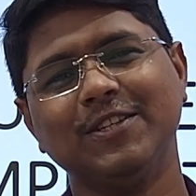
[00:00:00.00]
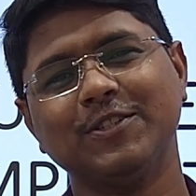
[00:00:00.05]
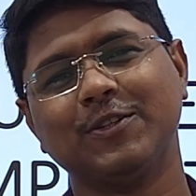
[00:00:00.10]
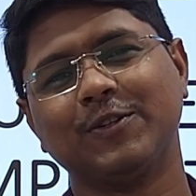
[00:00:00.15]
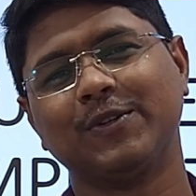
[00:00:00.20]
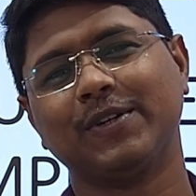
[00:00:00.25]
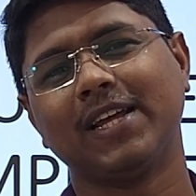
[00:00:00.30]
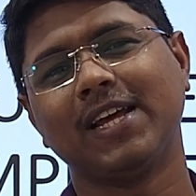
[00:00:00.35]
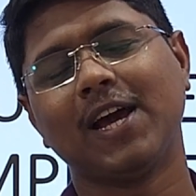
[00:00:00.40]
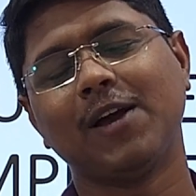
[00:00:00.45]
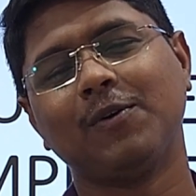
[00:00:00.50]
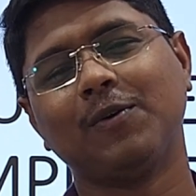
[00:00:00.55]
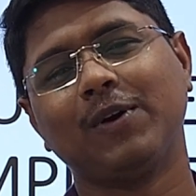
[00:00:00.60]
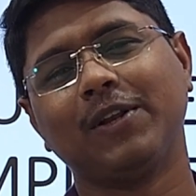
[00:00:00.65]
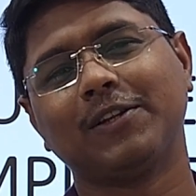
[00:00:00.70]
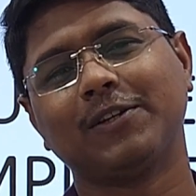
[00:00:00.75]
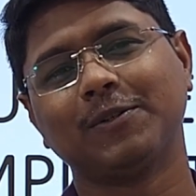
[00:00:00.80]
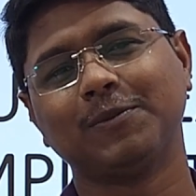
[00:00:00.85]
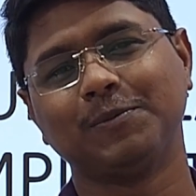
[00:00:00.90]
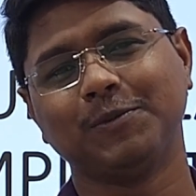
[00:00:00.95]
Today I
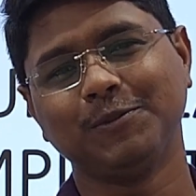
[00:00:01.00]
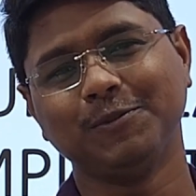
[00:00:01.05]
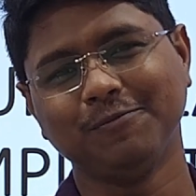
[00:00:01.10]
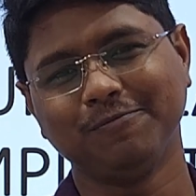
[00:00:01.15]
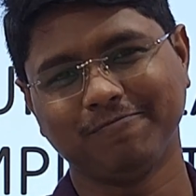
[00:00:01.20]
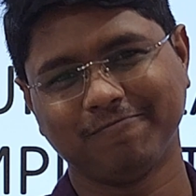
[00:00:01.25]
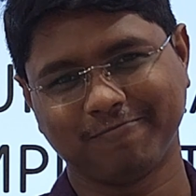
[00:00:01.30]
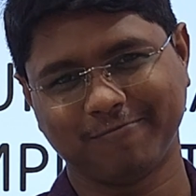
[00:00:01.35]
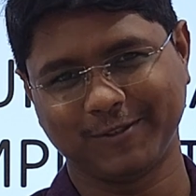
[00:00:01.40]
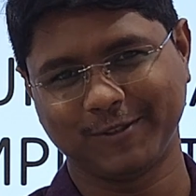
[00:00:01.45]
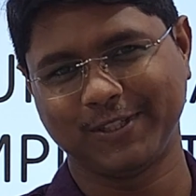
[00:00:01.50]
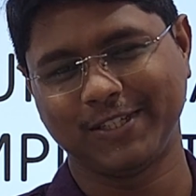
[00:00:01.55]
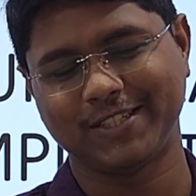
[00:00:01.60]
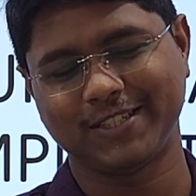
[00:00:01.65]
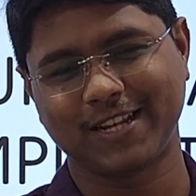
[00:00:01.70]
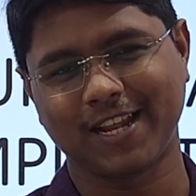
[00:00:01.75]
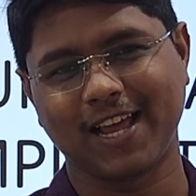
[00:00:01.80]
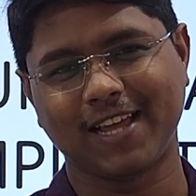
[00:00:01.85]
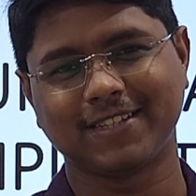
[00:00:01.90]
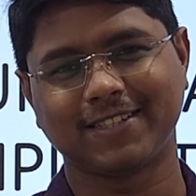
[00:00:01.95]
welcome you to
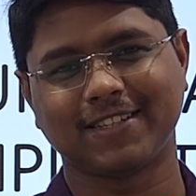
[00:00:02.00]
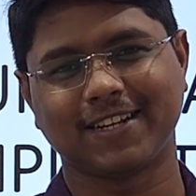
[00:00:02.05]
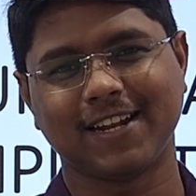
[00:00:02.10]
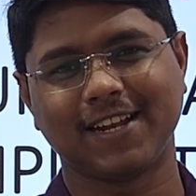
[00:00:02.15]
this last